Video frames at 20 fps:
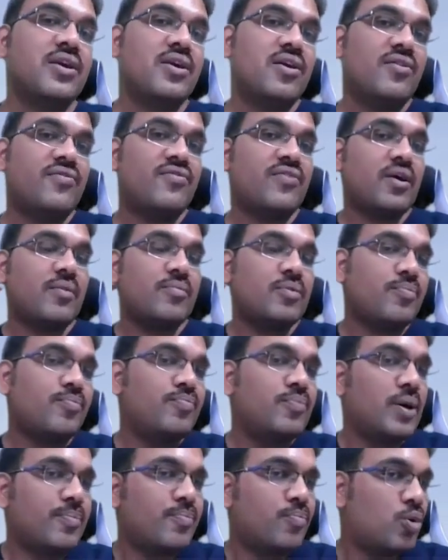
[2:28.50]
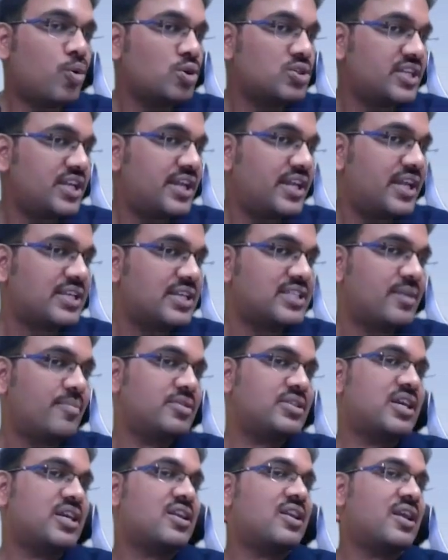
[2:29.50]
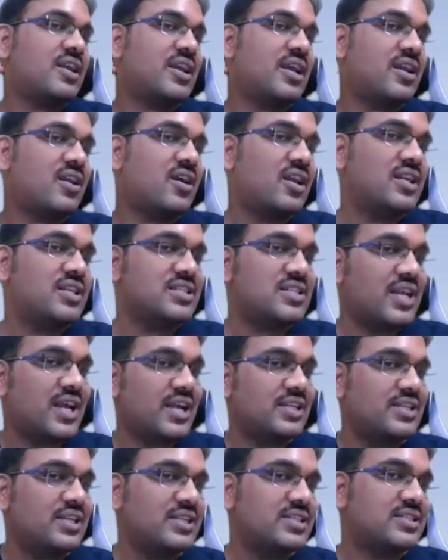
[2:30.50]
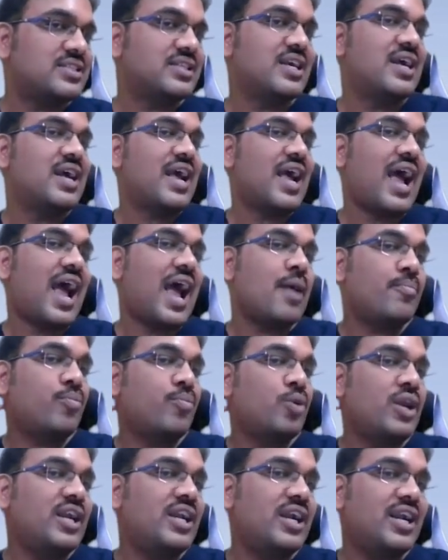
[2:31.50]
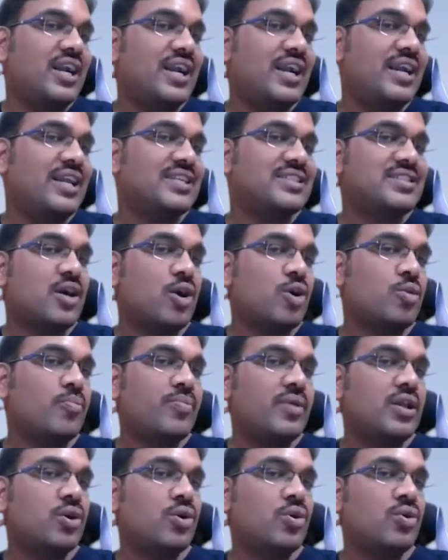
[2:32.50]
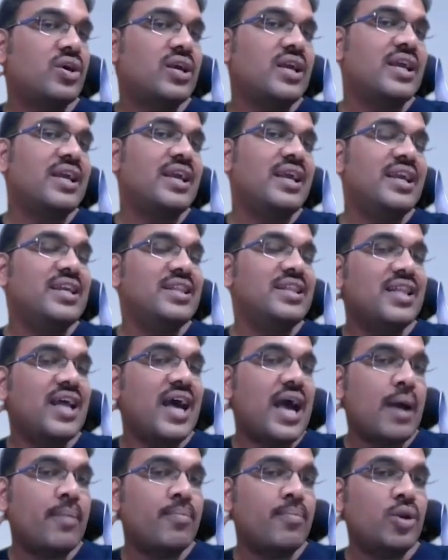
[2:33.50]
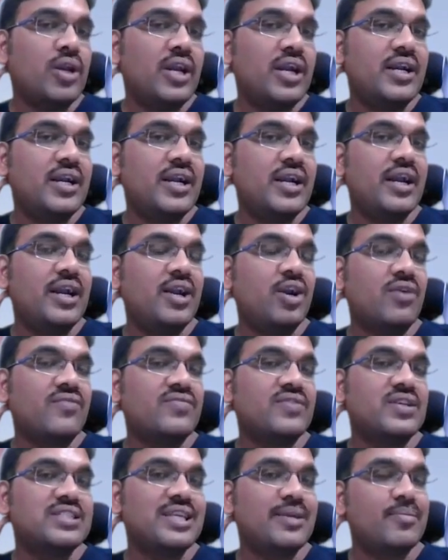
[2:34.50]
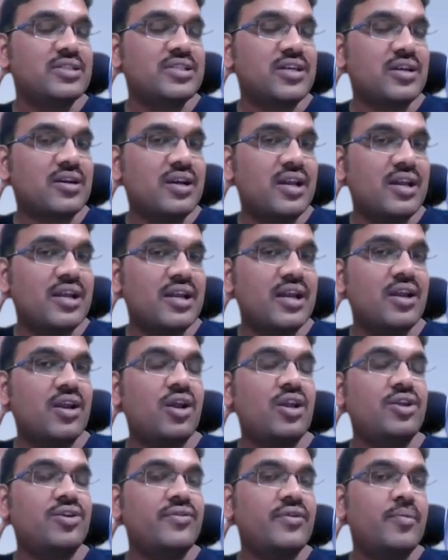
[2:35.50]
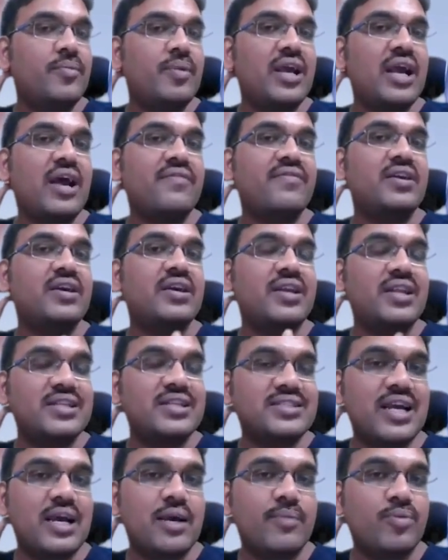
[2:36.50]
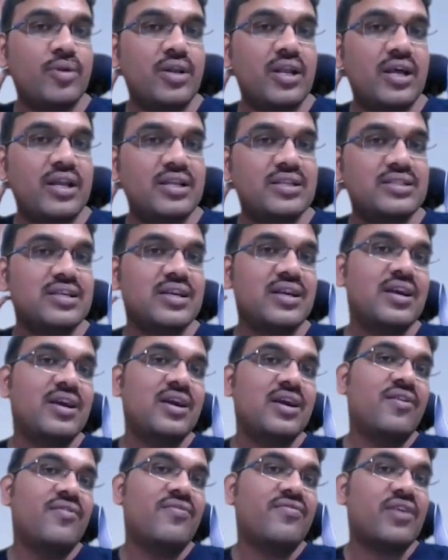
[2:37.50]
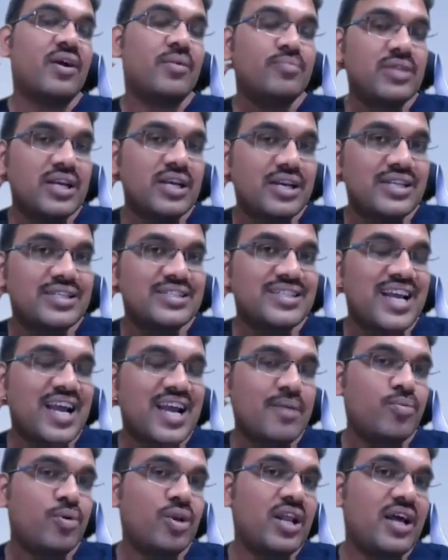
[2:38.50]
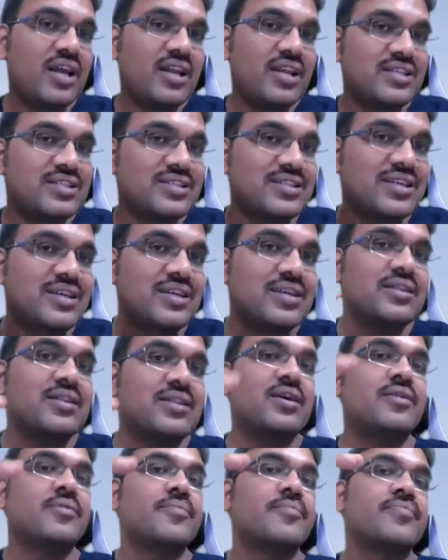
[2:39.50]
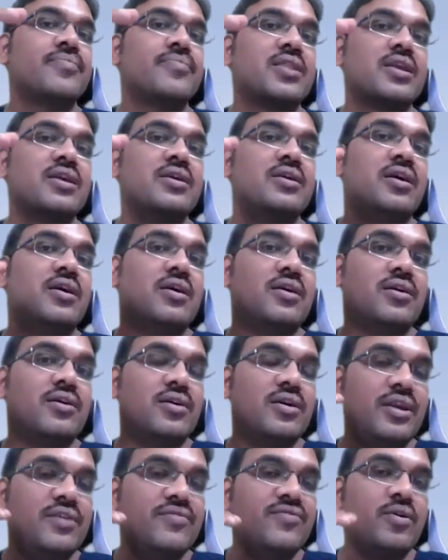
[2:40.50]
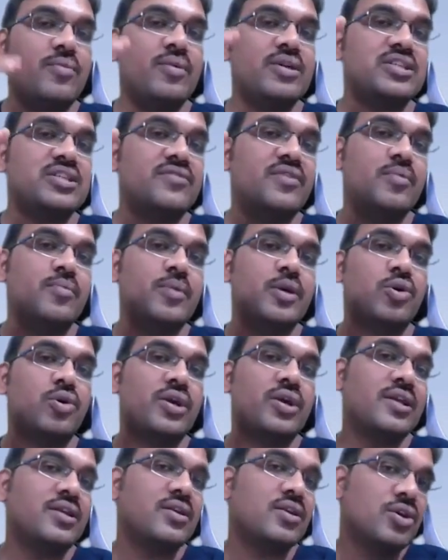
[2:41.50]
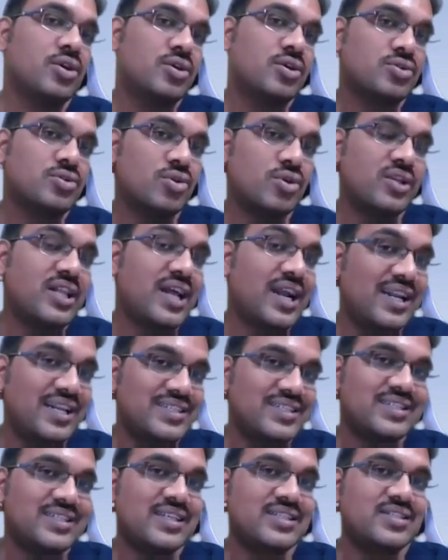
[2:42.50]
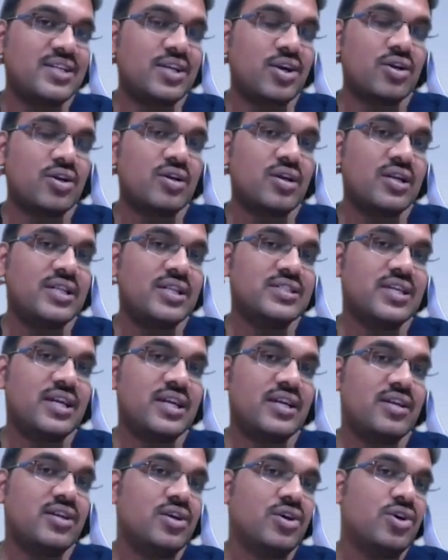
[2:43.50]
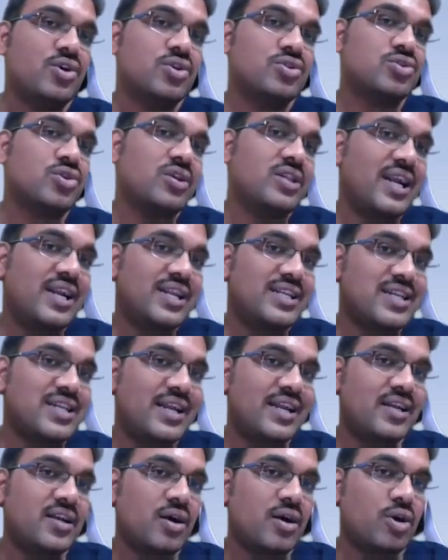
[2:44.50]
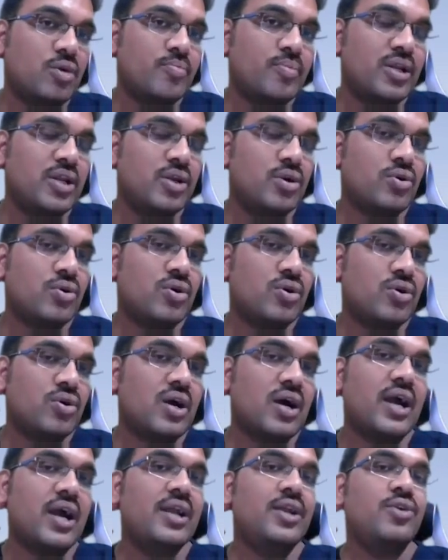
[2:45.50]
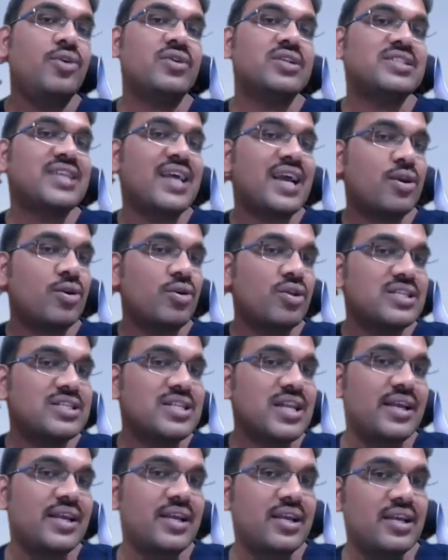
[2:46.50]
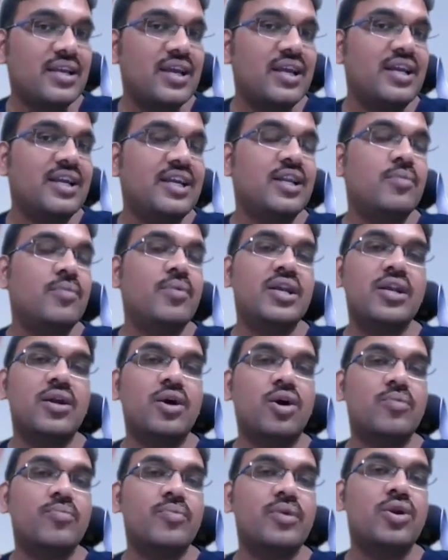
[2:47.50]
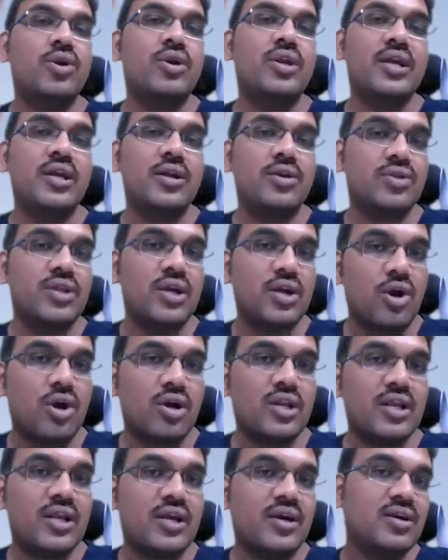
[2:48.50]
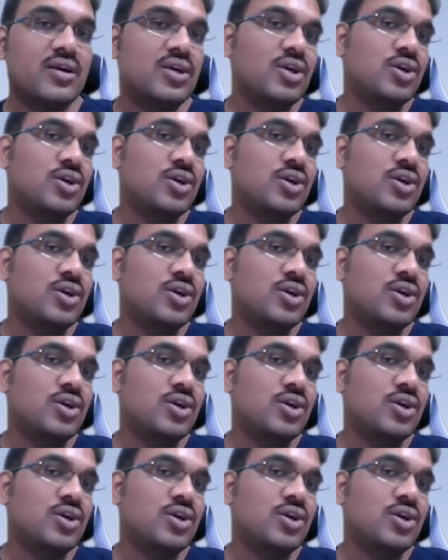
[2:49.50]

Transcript: From the posterior semicircular canal is like this. Ampullated end is down below. In the ampullated end of the semicircular canal, you will be having crista ampullaris. From the crista ampullaris, the information will be going. So that is the sensory organ inside. So that is lying down below. And your saccule is lying a little bit down below near to the cochlea.